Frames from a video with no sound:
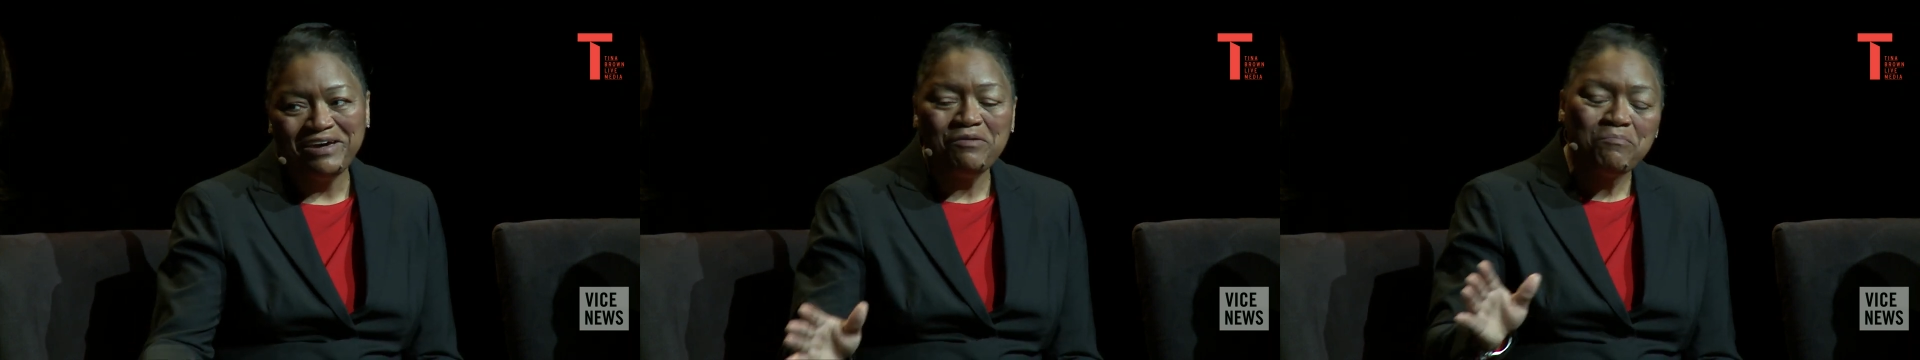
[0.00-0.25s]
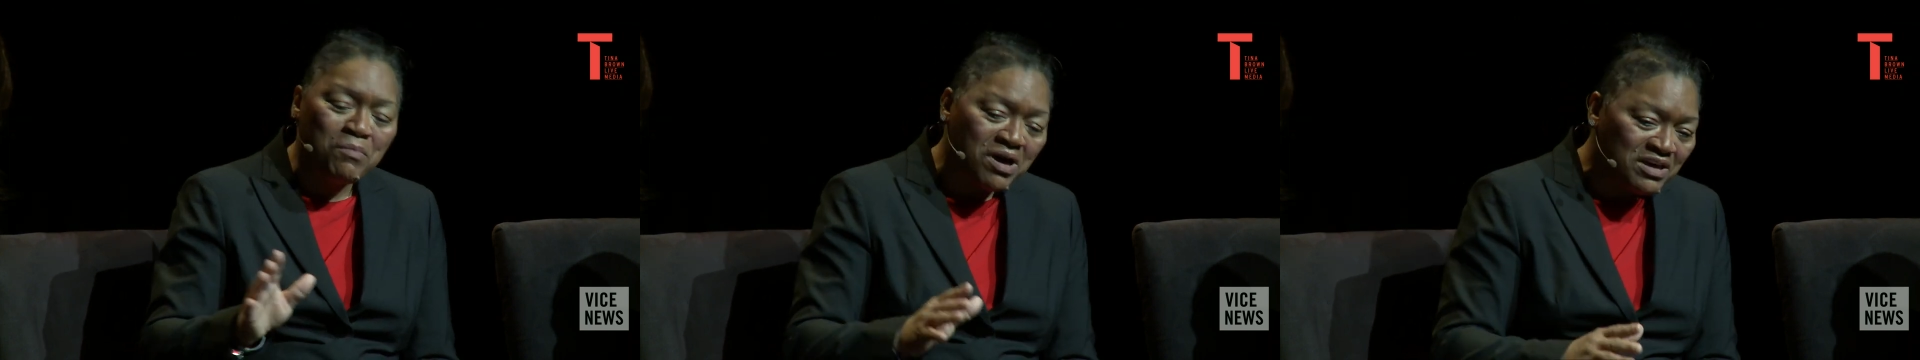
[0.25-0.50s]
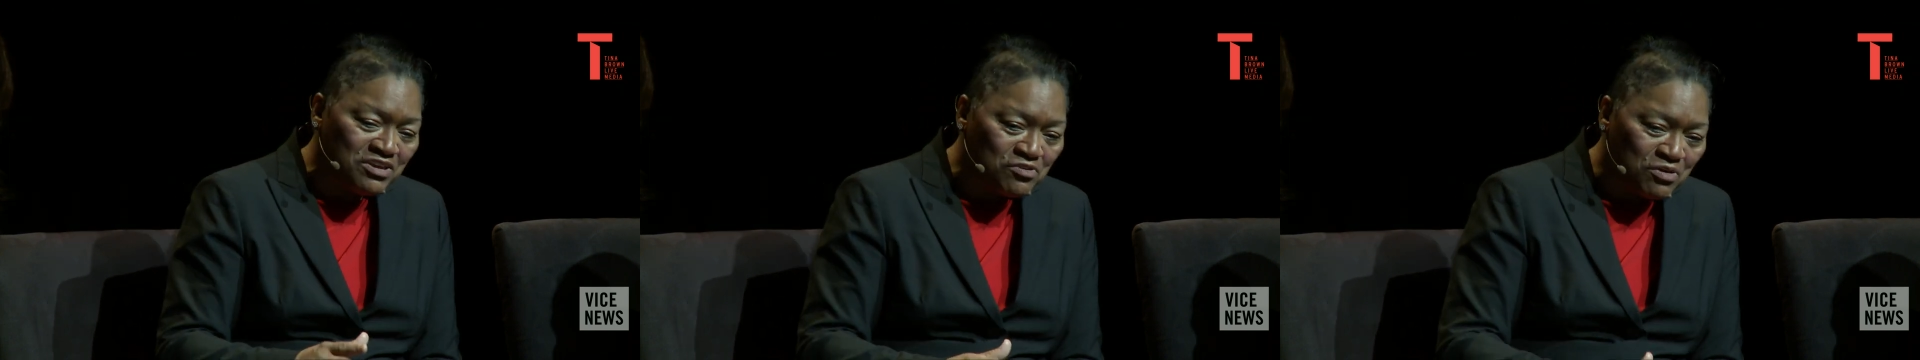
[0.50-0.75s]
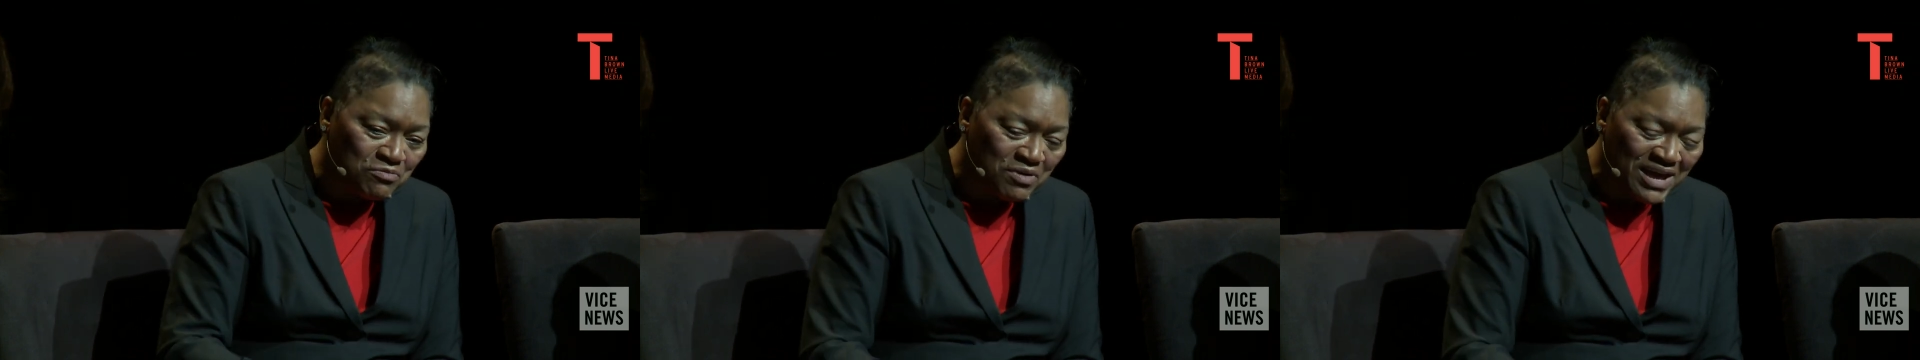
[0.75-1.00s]
Ma, you
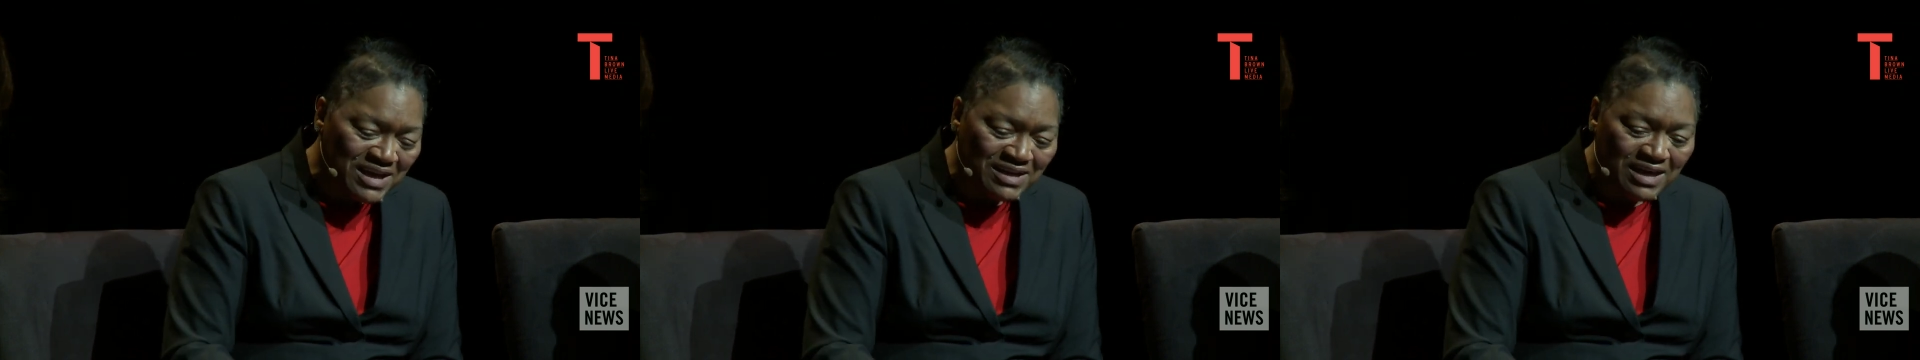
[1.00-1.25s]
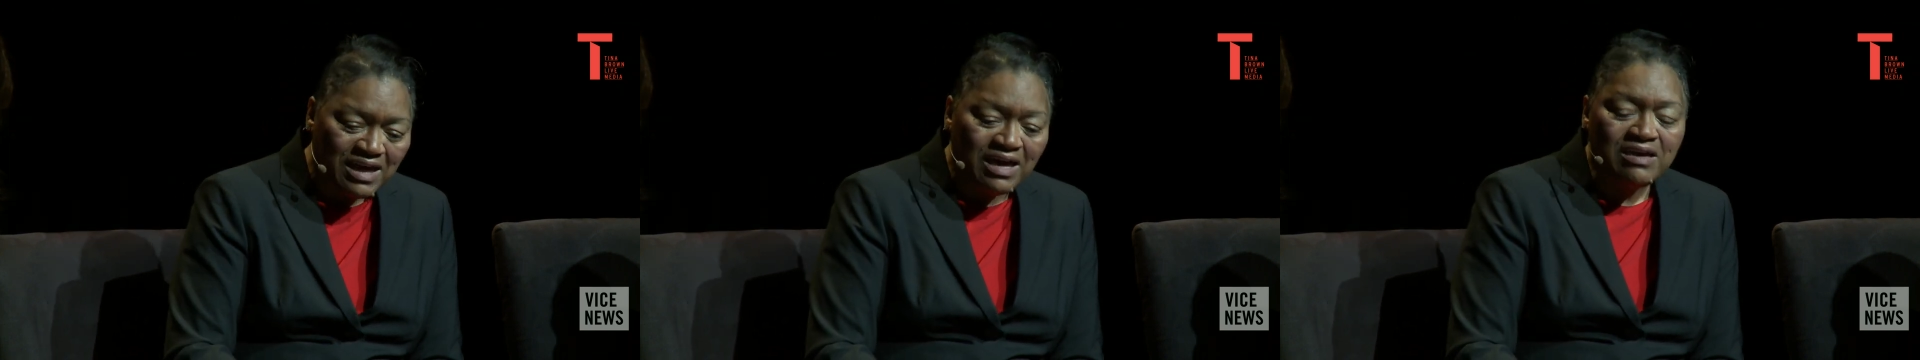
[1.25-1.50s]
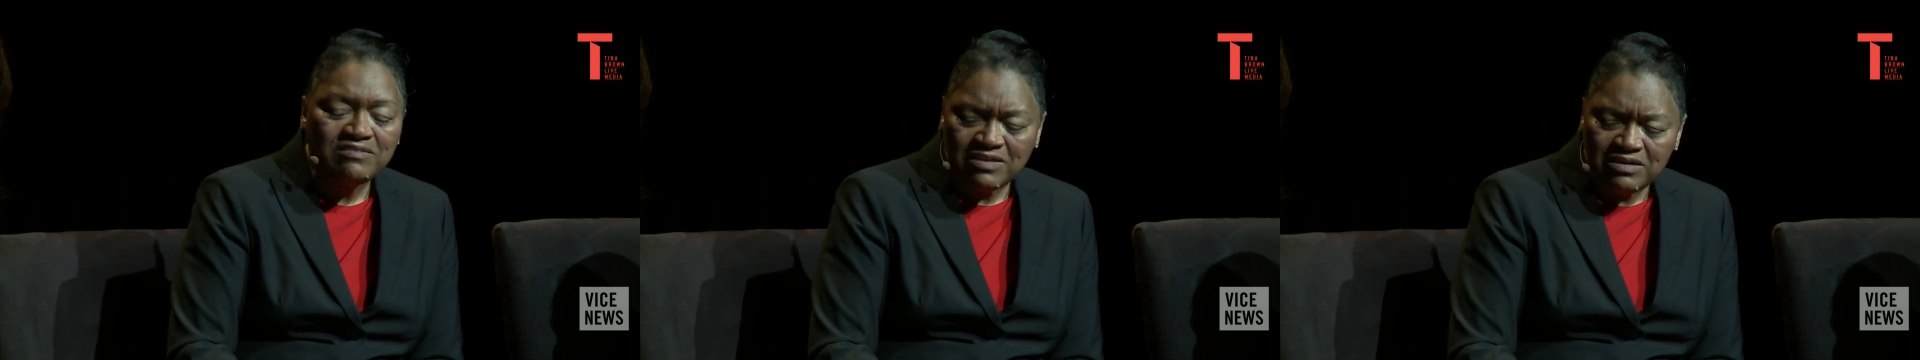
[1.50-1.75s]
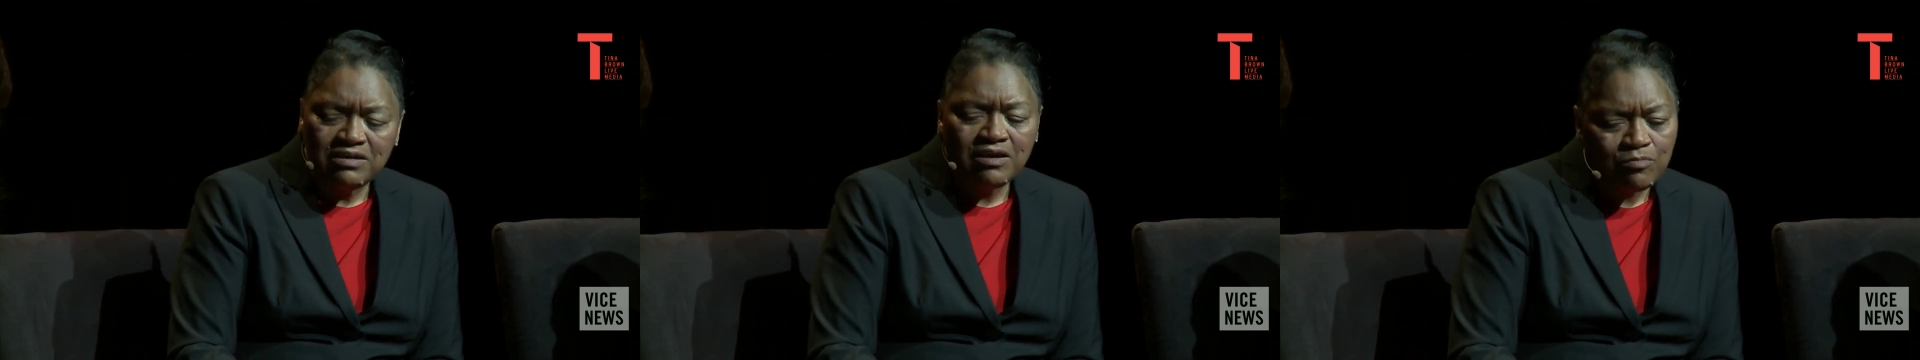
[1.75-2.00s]
all right? I
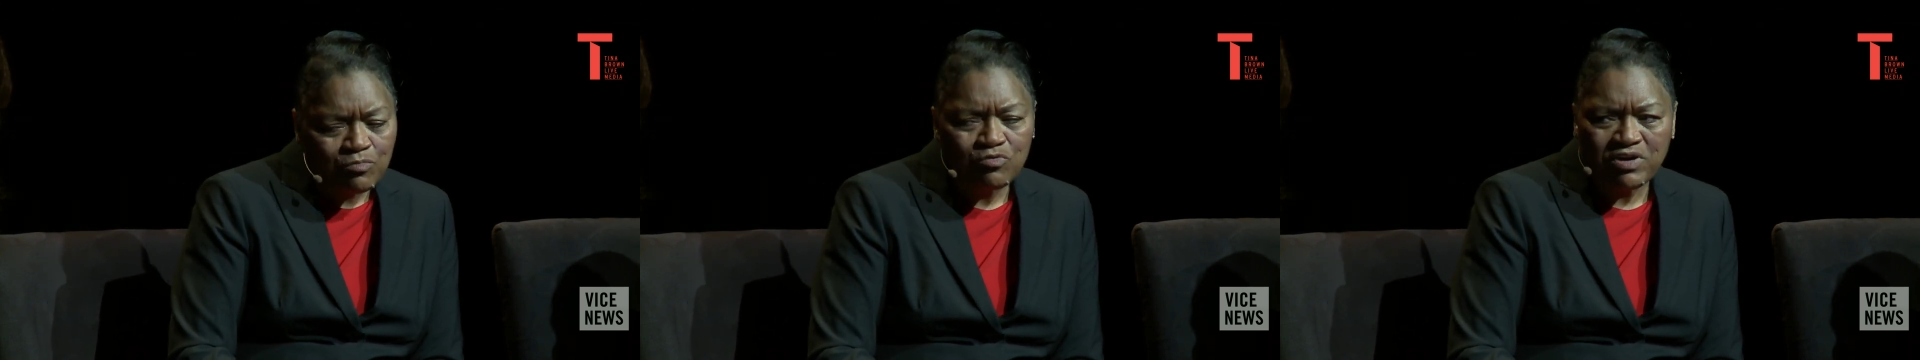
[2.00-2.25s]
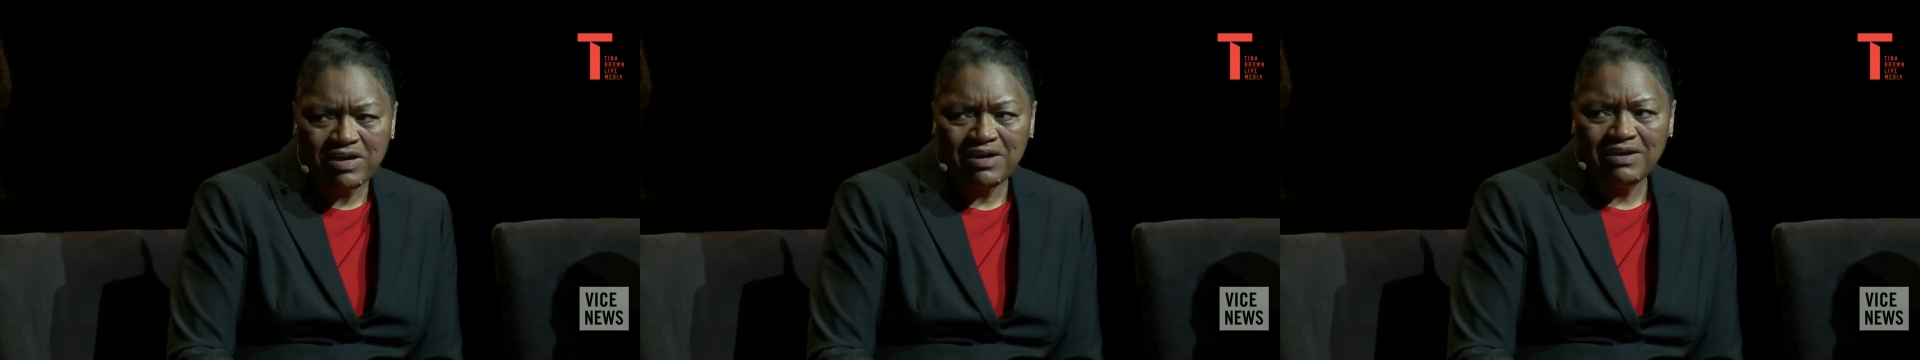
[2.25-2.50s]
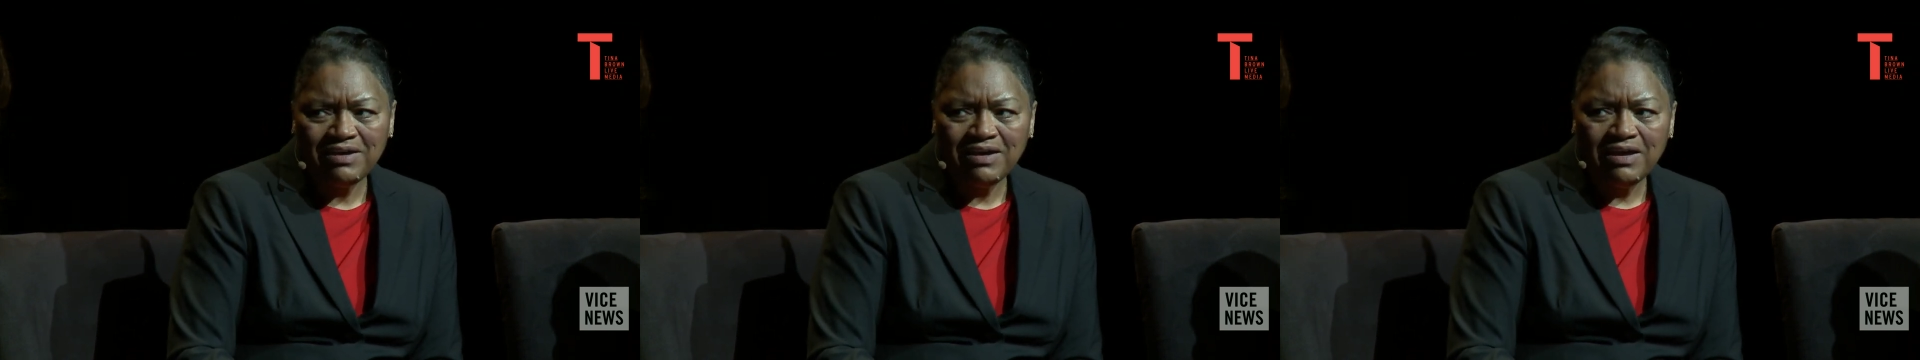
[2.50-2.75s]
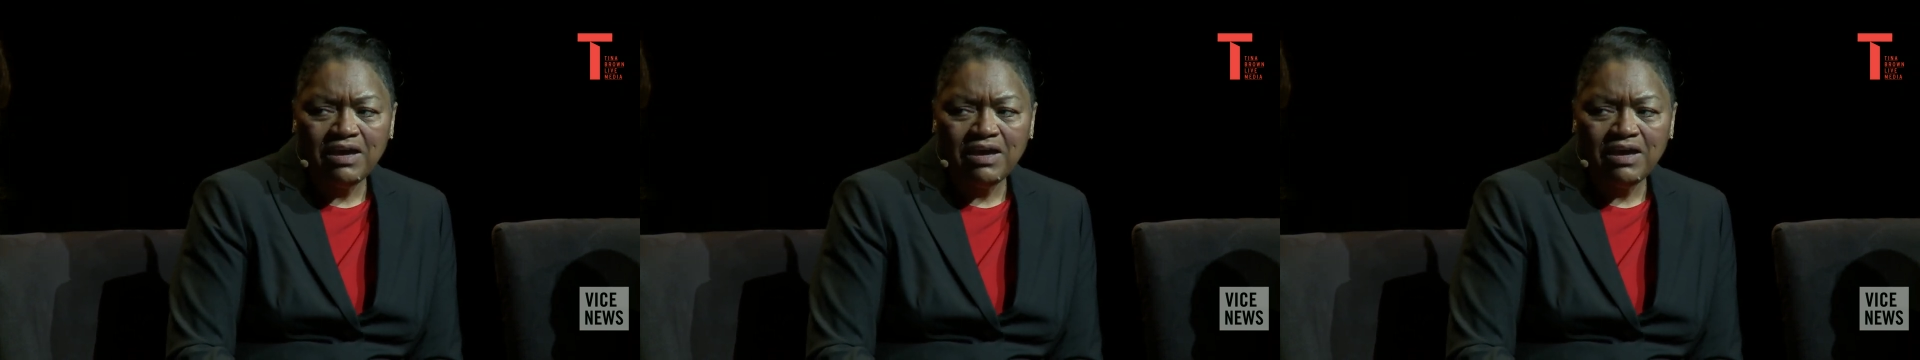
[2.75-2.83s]
said, Yeah, I'm okay.